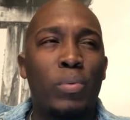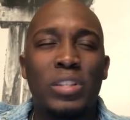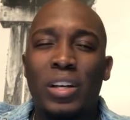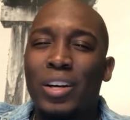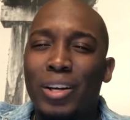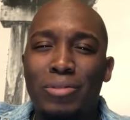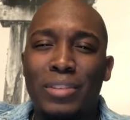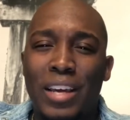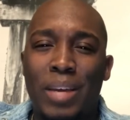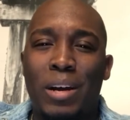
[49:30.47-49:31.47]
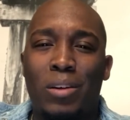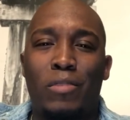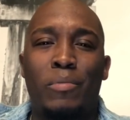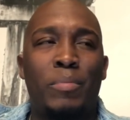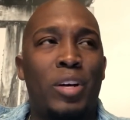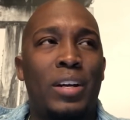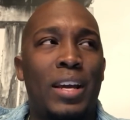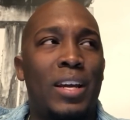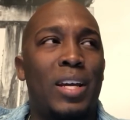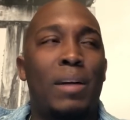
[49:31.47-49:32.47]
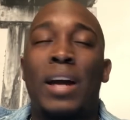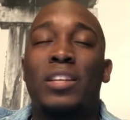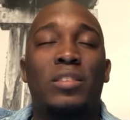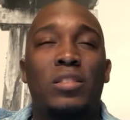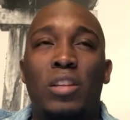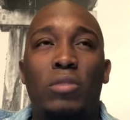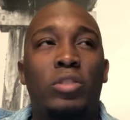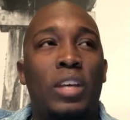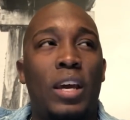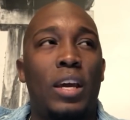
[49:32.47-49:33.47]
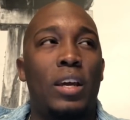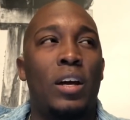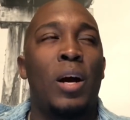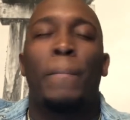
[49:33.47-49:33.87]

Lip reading: What's the girl's name? I don't remember her name. This is no shade.